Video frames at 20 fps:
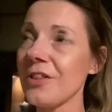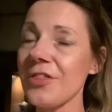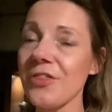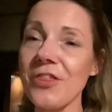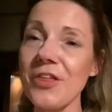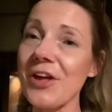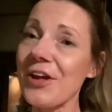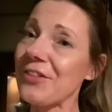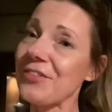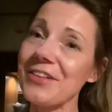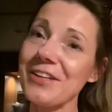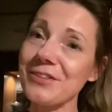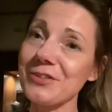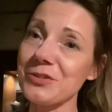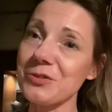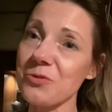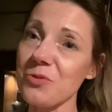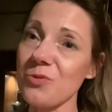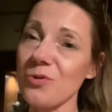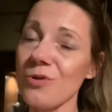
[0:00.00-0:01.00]
thing
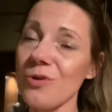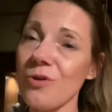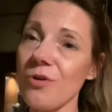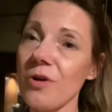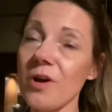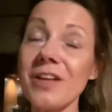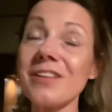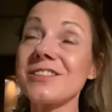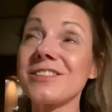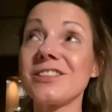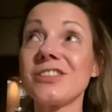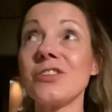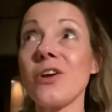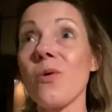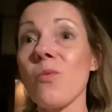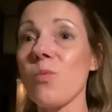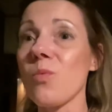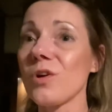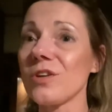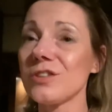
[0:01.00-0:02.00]
that's going on. It's not
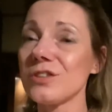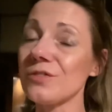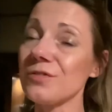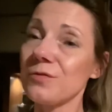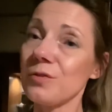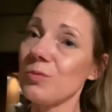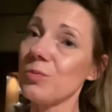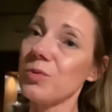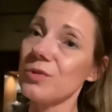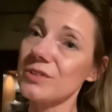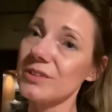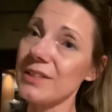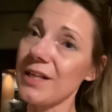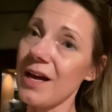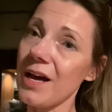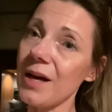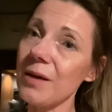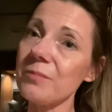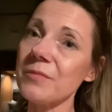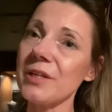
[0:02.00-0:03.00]
wonderful what's
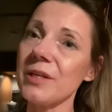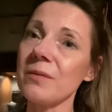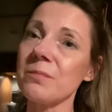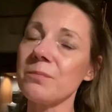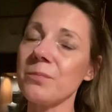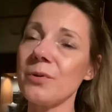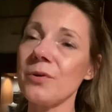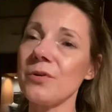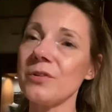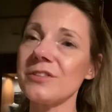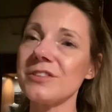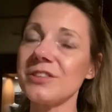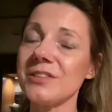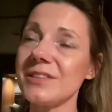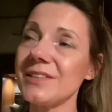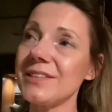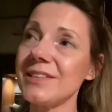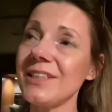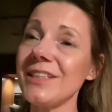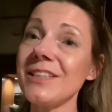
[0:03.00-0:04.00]
happening, but to
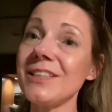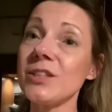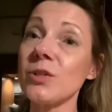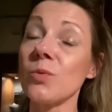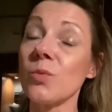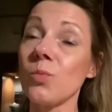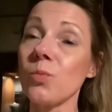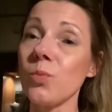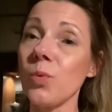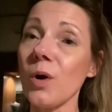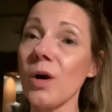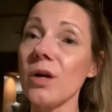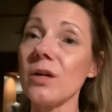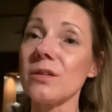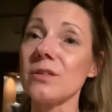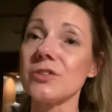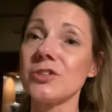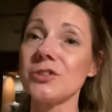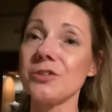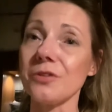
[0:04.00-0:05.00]
see the
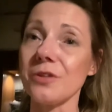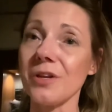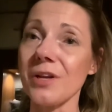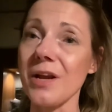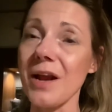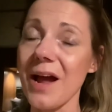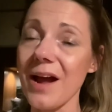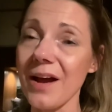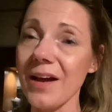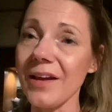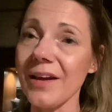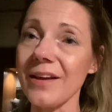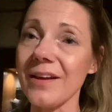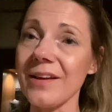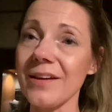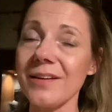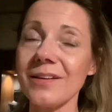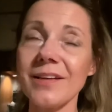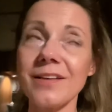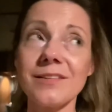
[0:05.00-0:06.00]
world
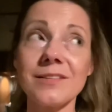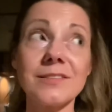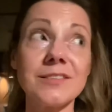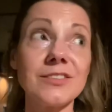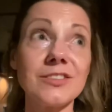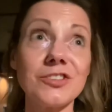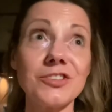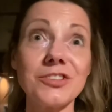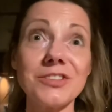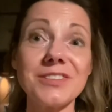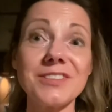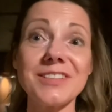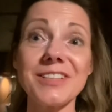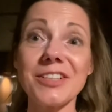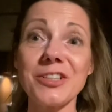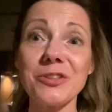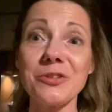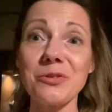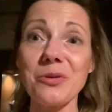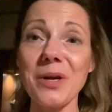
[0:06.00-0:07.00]
tonight is just
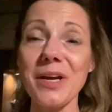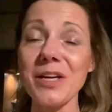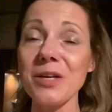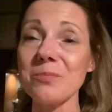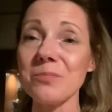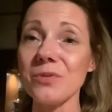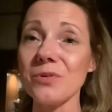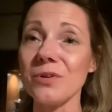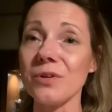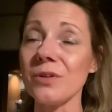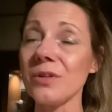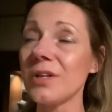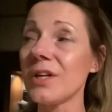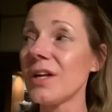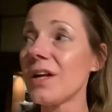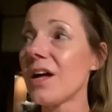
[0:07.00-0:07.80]
incredible.